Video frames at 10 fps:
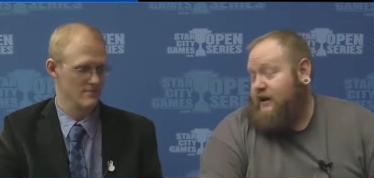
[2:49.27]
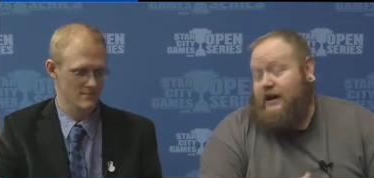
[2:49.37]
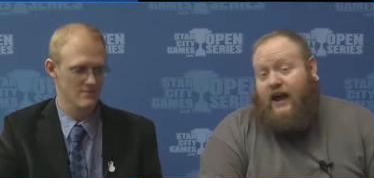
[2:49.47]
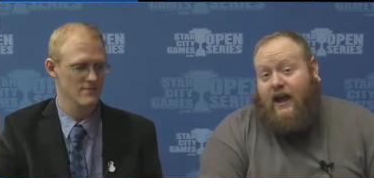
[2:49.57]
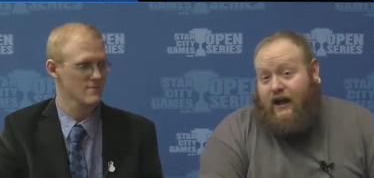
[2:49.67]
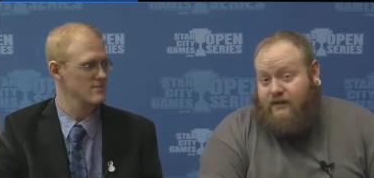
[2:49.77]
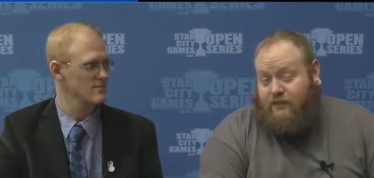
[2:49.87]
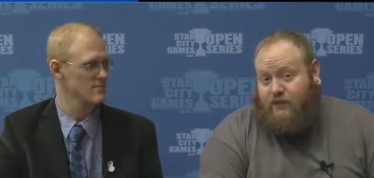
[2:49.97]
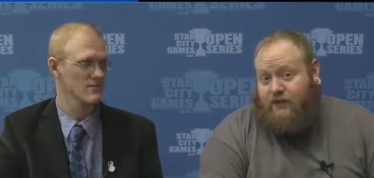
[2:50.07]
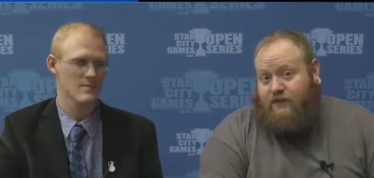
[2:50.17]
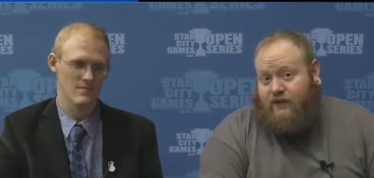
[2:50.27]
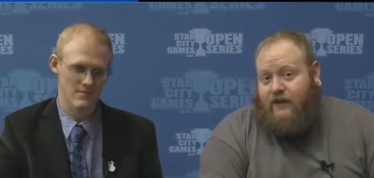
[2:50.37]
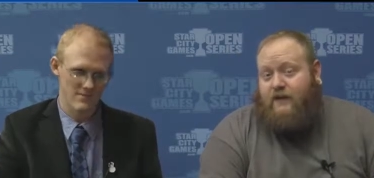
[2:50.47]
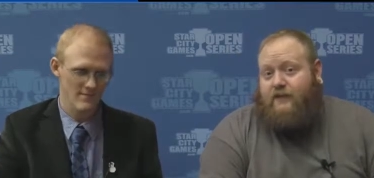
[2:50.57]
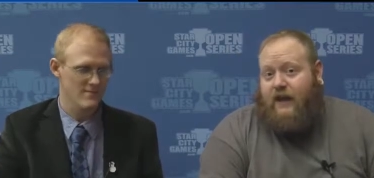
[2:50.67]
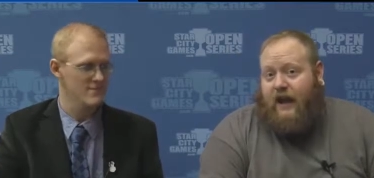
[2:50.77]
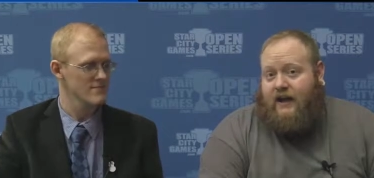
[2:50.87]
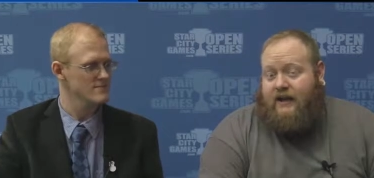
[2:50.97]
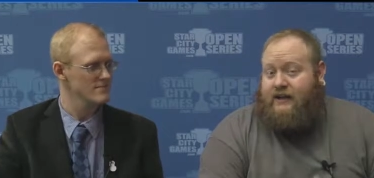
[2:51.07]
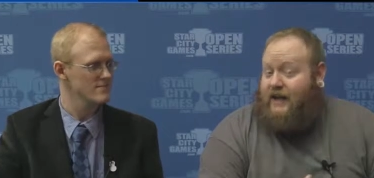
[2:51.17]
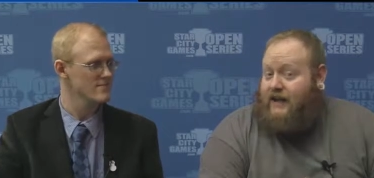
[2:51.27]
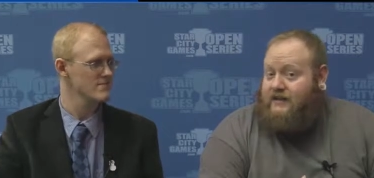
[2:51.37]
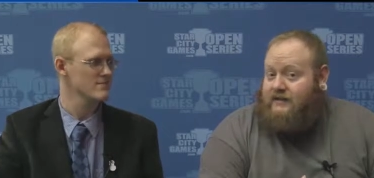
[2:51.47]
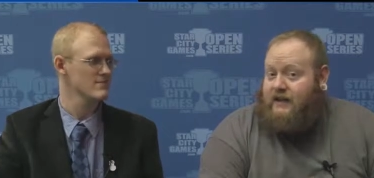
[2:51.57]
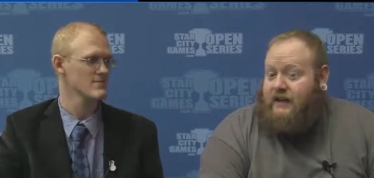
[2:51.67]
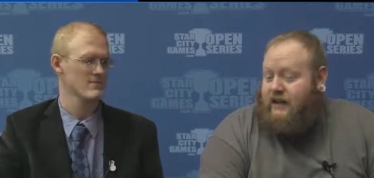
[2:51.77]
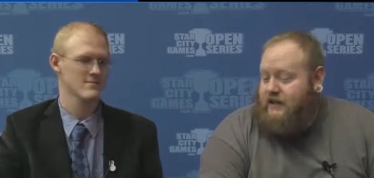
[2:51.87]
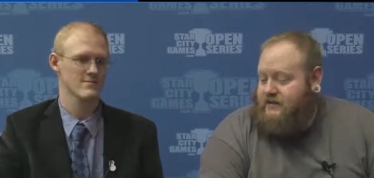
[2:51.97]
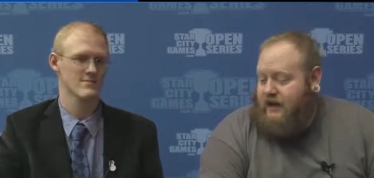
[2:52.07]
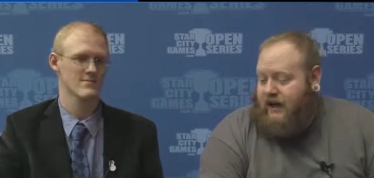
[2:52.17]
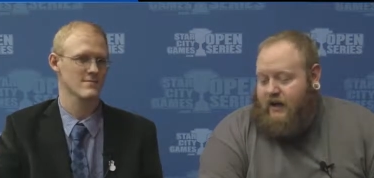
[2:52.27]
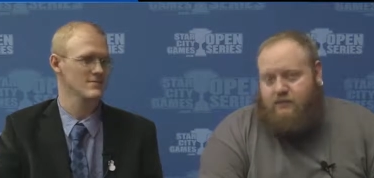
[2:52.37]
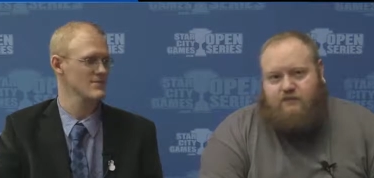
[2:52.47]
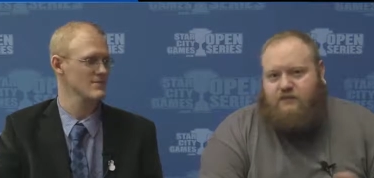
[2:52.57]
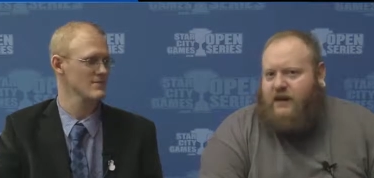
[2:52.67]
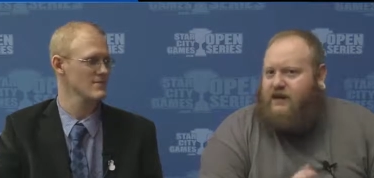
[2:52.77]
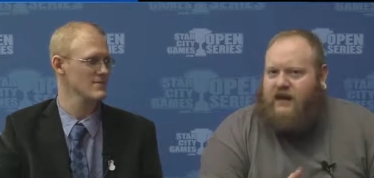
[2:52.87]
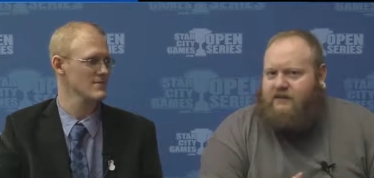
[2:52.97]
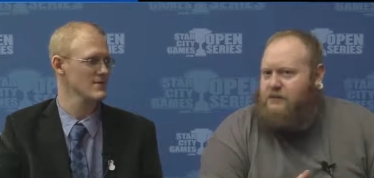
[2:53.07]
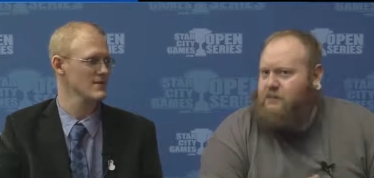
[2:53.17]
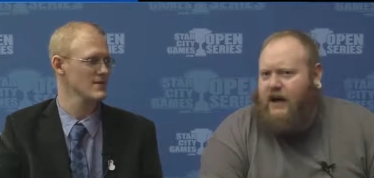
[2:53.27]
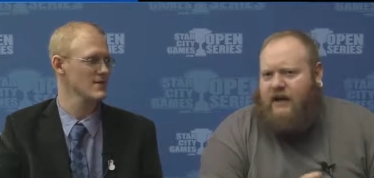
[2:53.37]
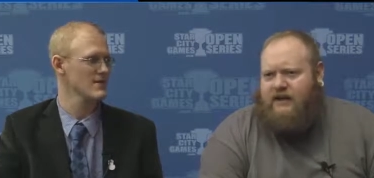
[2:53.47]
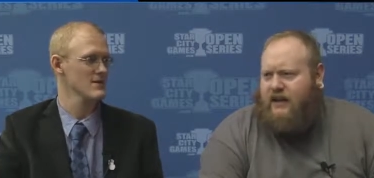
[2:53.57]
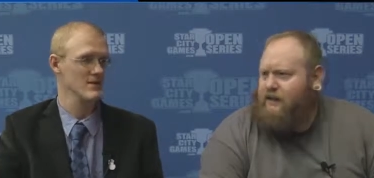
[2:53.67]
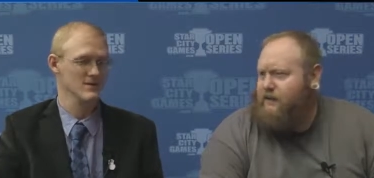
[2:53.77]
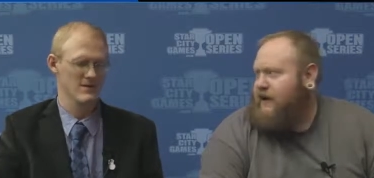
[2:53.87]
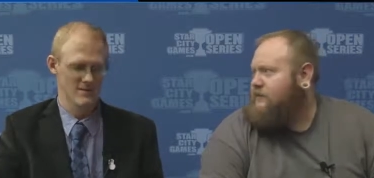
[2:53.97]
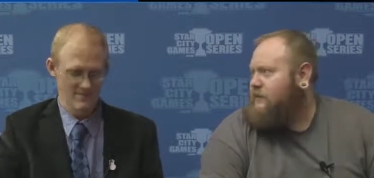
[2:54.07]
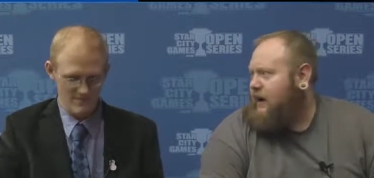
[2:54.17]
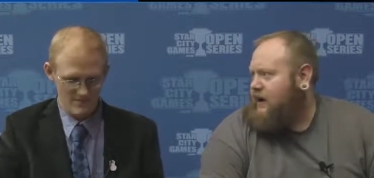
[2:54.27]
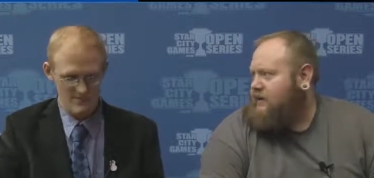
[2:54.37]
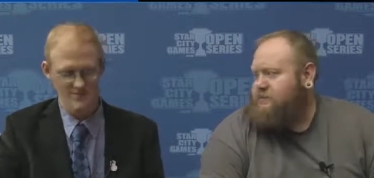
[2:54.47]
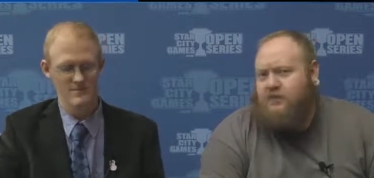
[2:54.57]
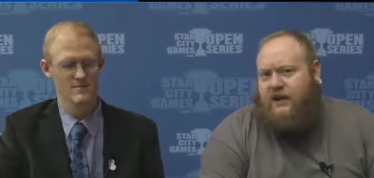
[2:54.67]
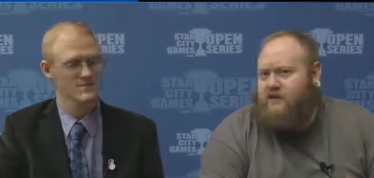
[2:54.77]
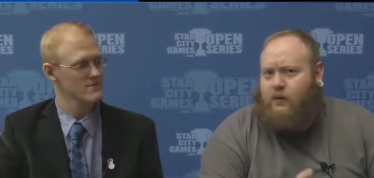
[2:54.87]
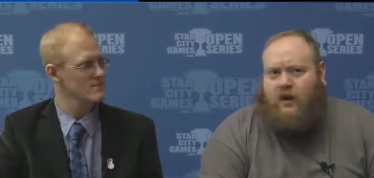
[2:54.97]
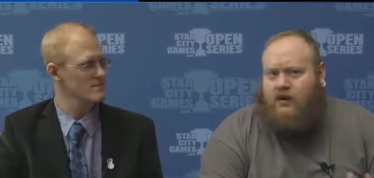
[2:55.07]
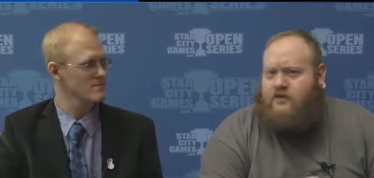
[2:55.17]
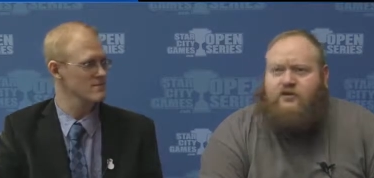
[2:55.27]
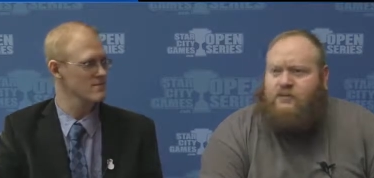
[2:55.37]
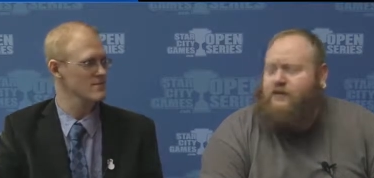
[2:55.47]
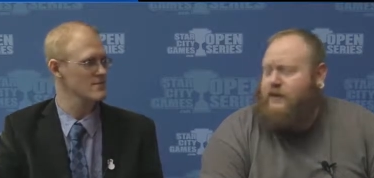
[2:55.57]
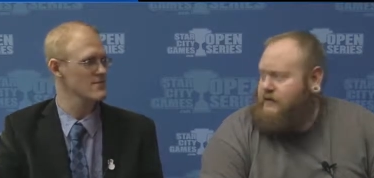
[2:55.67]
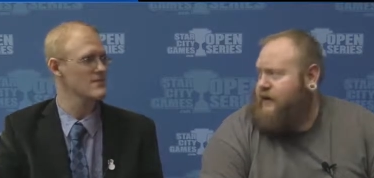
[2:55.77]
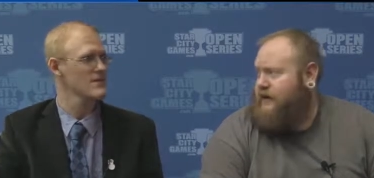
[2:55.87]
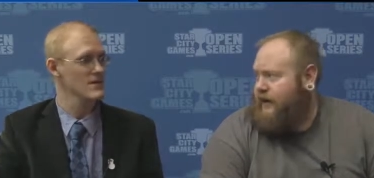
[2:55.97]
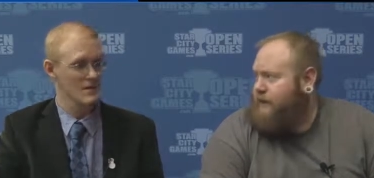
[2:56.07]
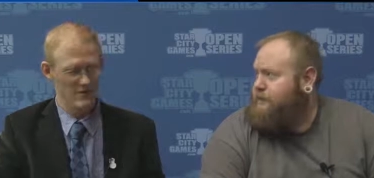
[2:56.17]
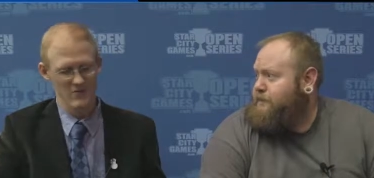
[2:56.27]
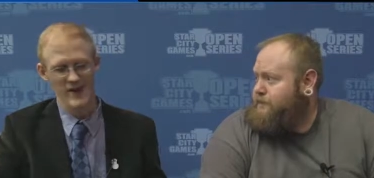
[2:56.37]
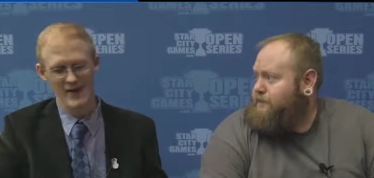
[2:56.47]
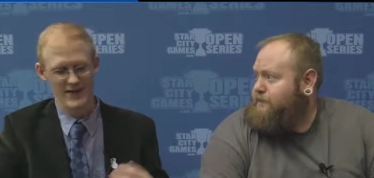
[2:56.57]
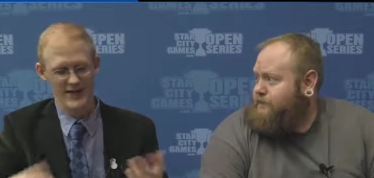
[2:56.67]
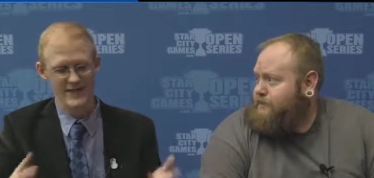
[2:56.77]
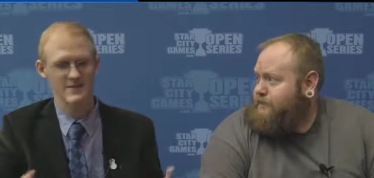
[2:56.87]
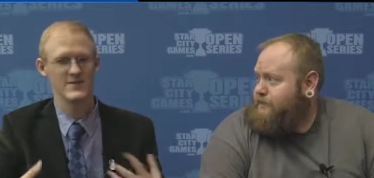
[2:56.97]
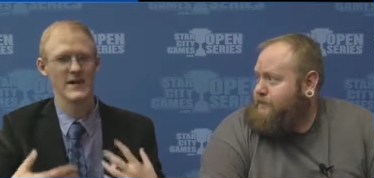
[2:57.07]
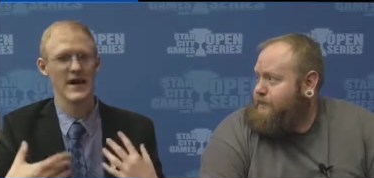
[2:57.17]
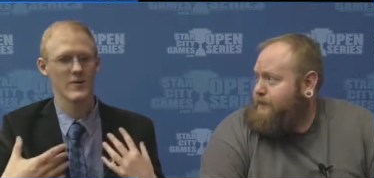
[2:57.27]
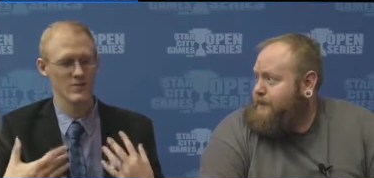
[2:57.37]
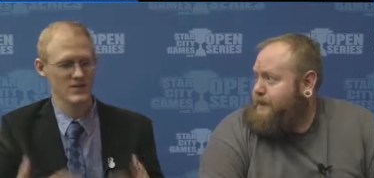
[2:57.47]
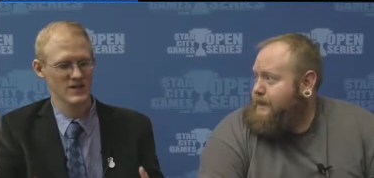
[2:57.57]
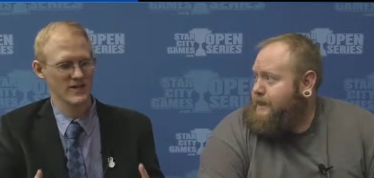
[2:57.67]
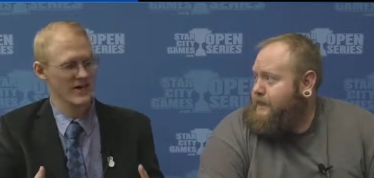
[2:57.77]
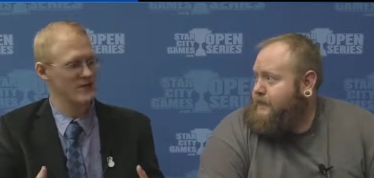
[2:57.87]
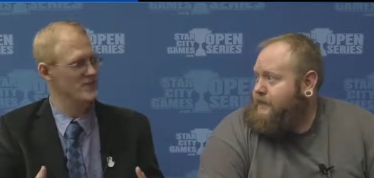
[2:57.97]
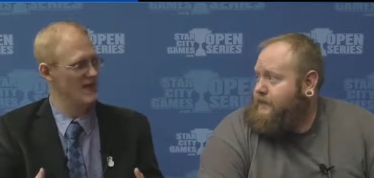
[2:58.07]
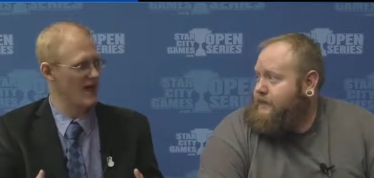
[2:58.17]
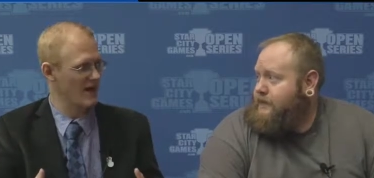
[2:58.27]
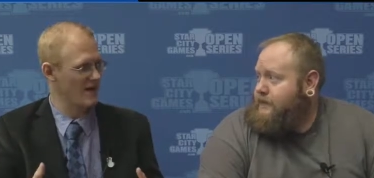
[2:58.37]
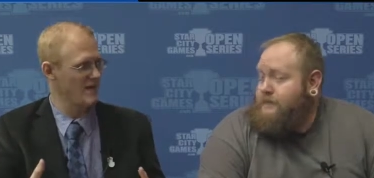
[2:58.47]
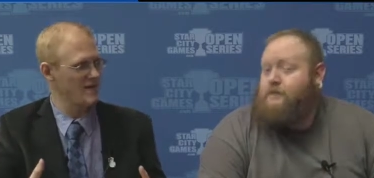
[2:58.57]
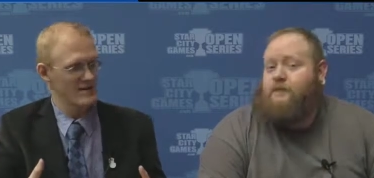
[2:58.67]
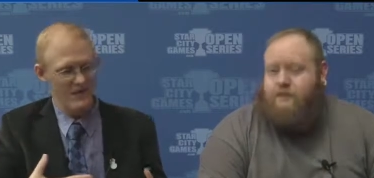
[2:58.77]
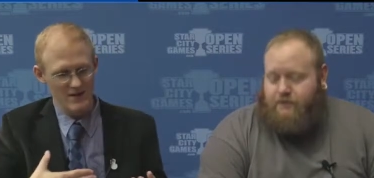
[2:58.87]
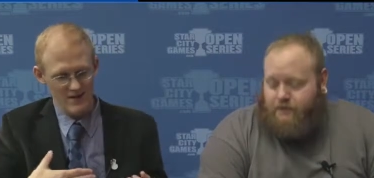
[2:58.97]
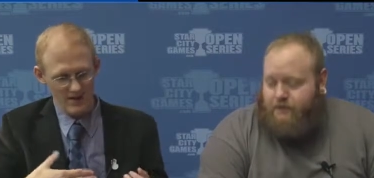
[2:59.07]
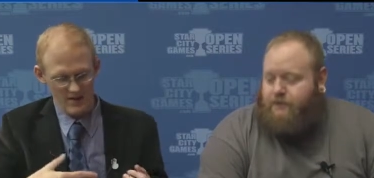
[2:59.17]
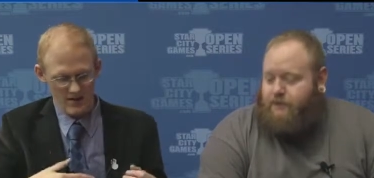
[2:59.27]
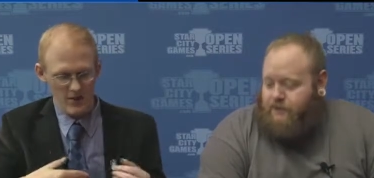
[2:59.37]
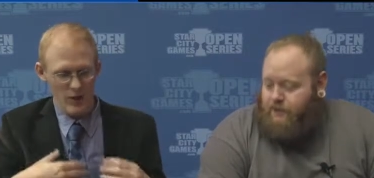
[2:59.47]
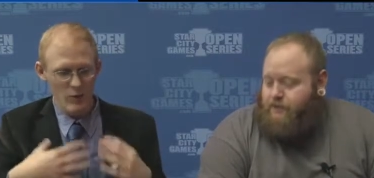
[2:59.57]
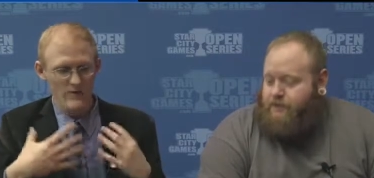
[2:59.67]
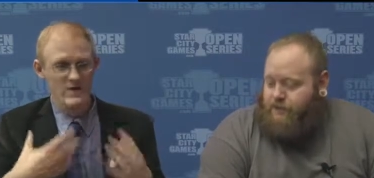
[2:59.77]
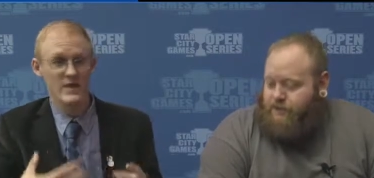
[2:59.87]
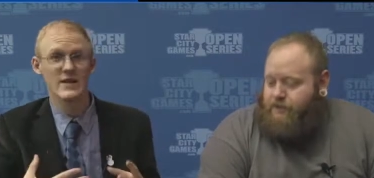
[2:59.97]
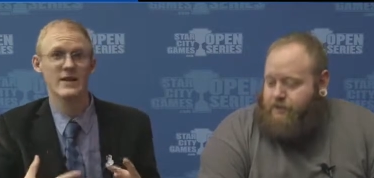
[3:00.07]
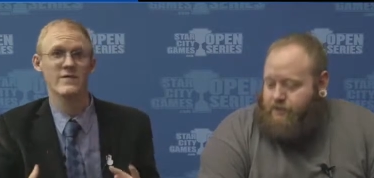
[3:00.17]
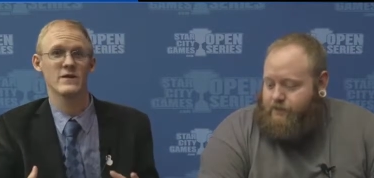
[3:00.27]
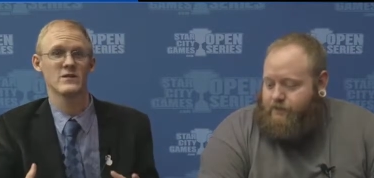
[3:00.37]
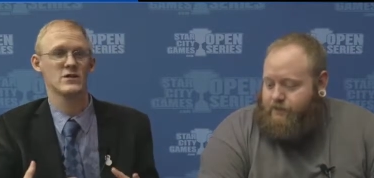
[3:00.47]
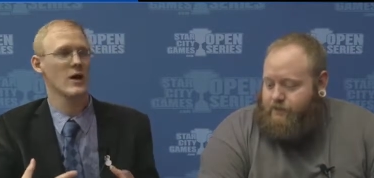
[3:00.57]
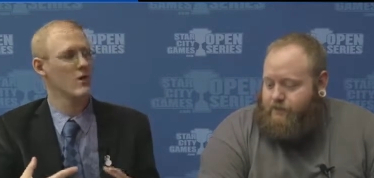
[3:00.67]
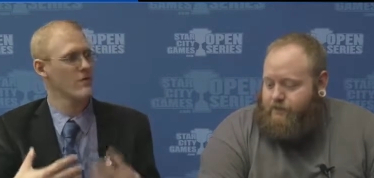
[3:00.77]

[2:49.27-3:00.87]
Speaker 1: Naya Hexproof, mm-hmm. and in Legacy is a, uh, like kind of a bug, Nic Fit, uh, Planeswalker,
Speaker 2: Super Friends kind of deck. Right, and that's the deck we're sitting down today. Mm-hmm. You know, we've seen the Nic Fit shell